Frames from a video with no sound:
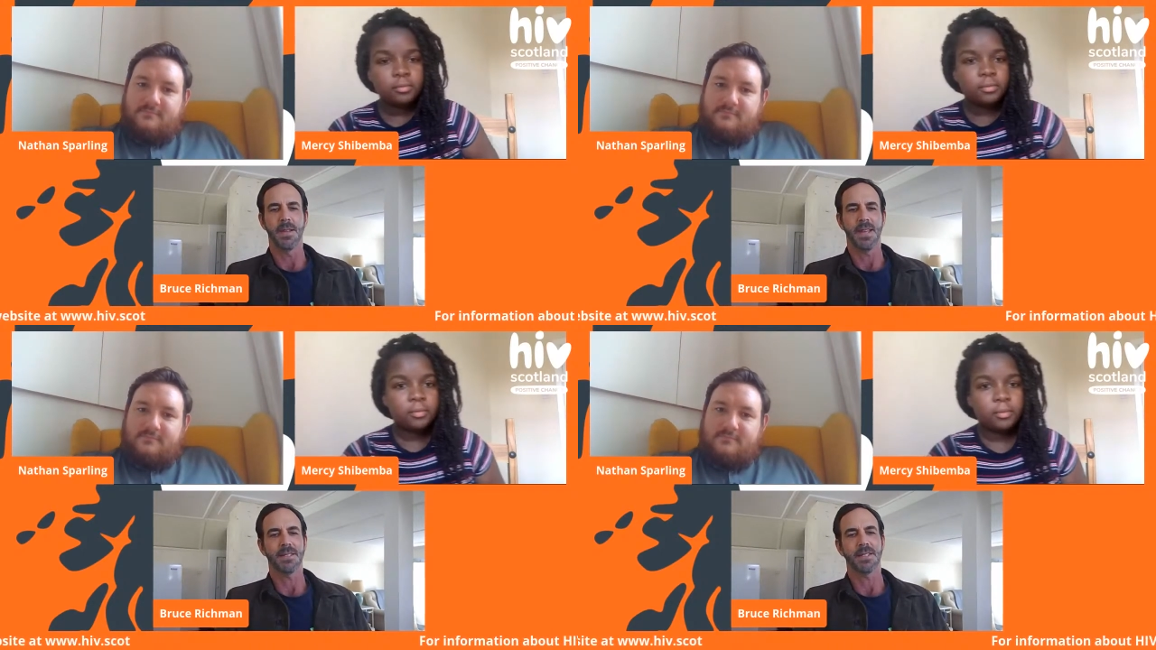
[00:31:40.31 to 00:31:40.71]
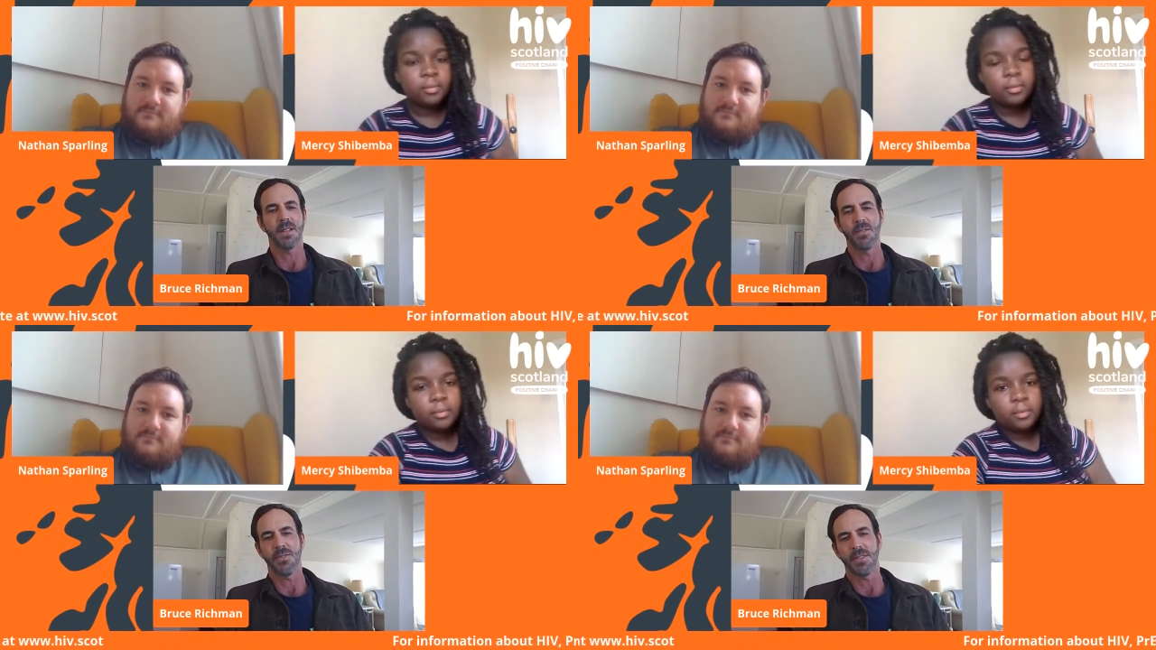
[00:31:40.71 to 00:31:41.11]
Speaker 1: That's
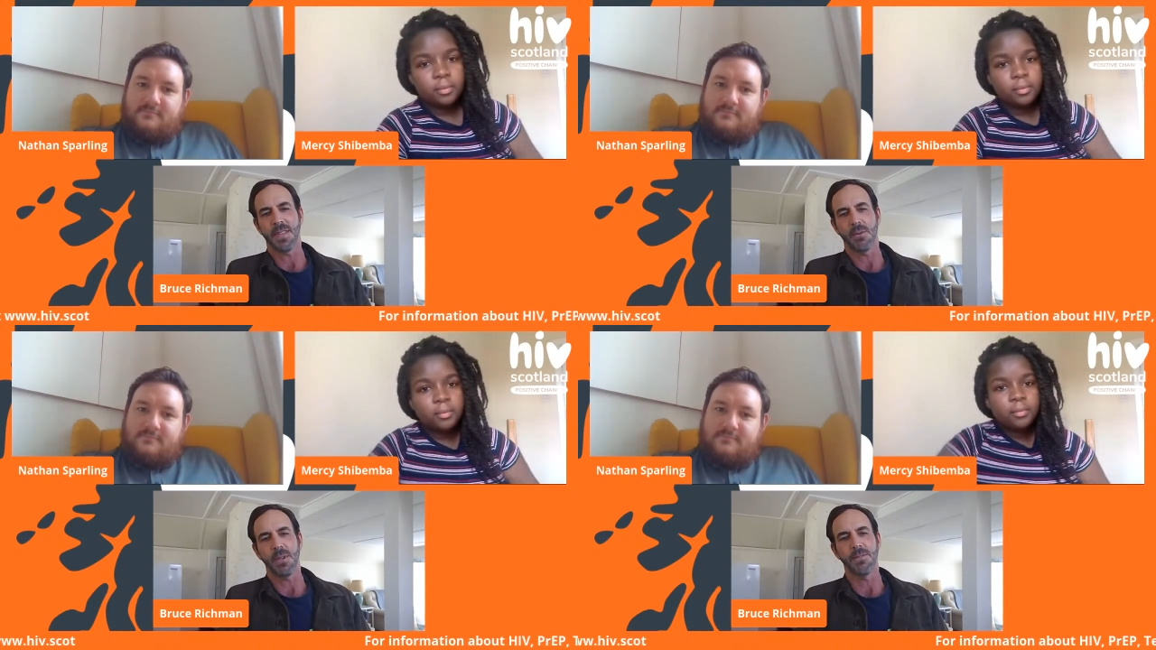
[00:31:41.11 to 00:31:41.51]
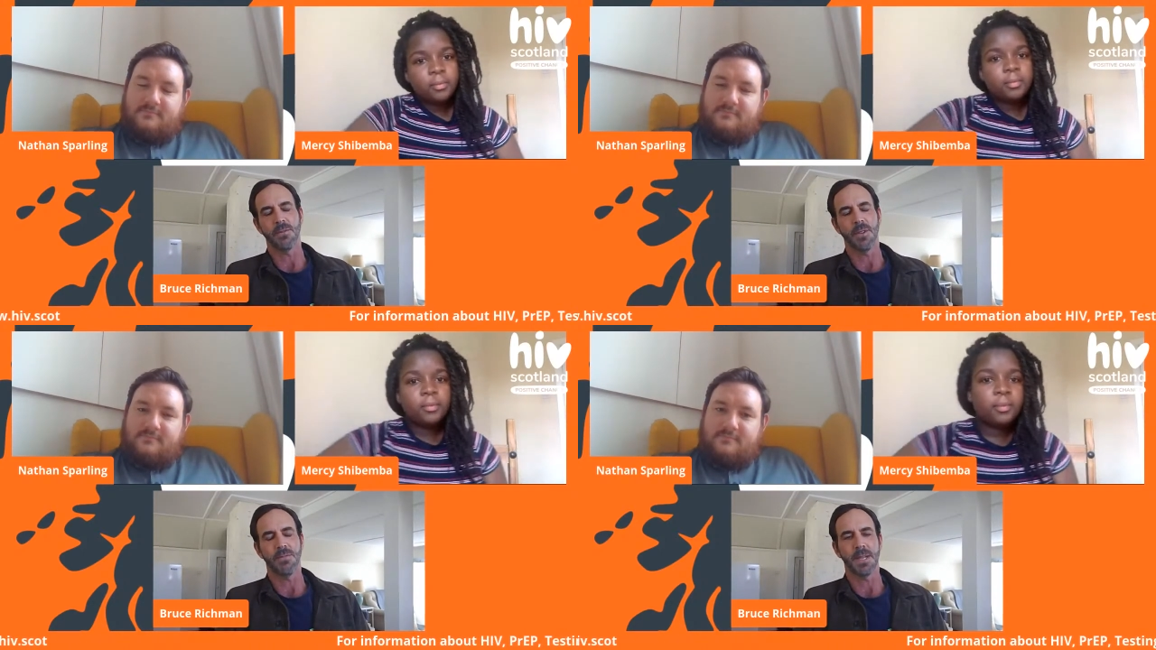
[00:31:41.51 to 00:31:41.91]
another thing that we've
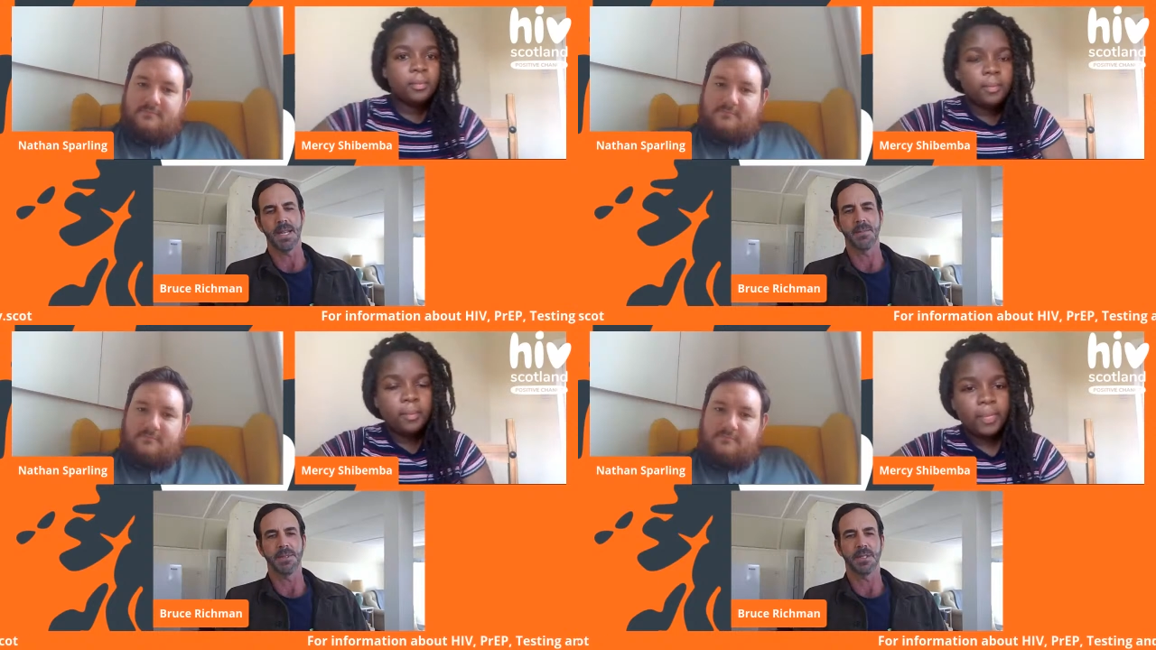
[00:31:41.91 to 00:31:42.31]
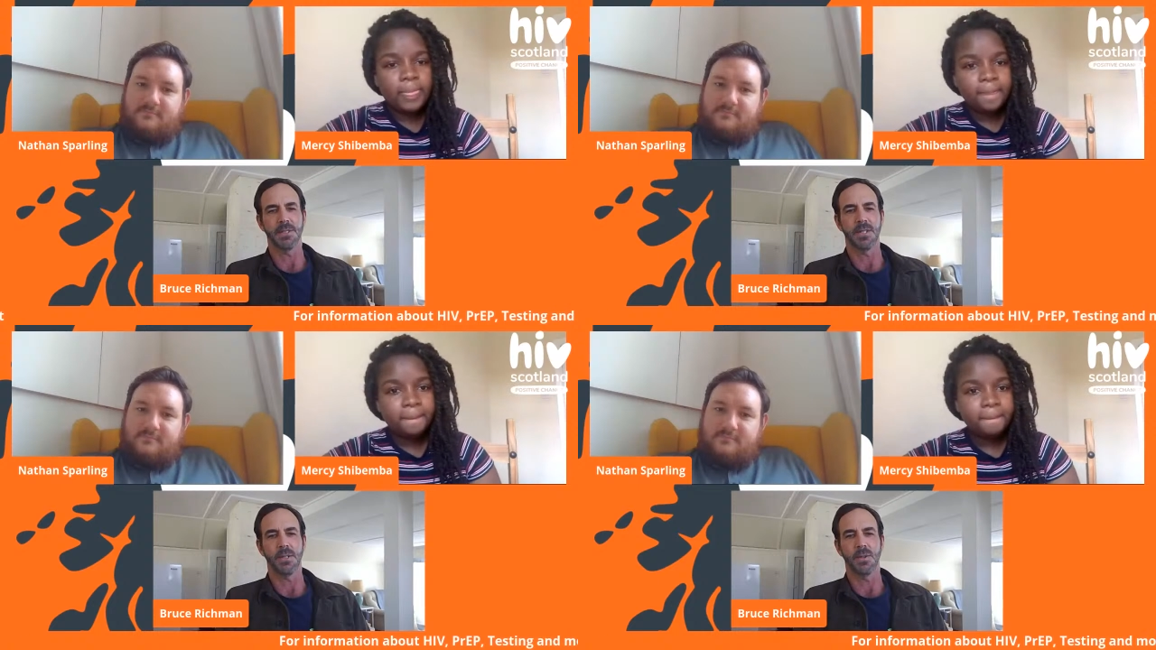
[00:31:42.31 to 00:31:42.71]
we've been able to
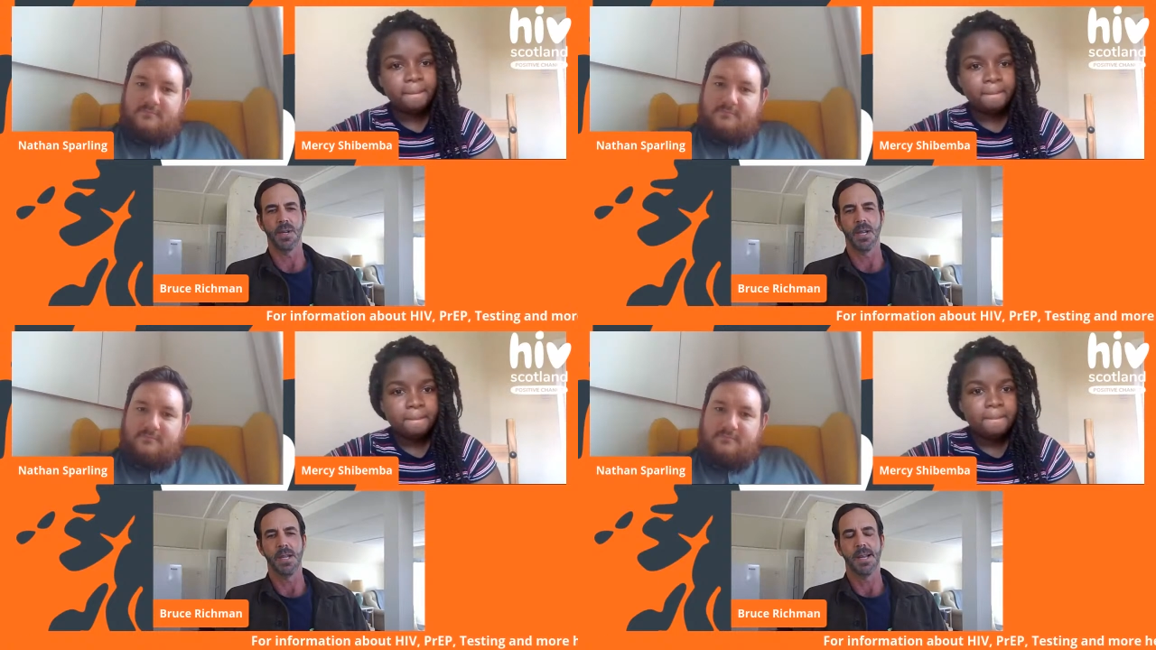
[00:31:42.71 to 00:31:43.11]
do.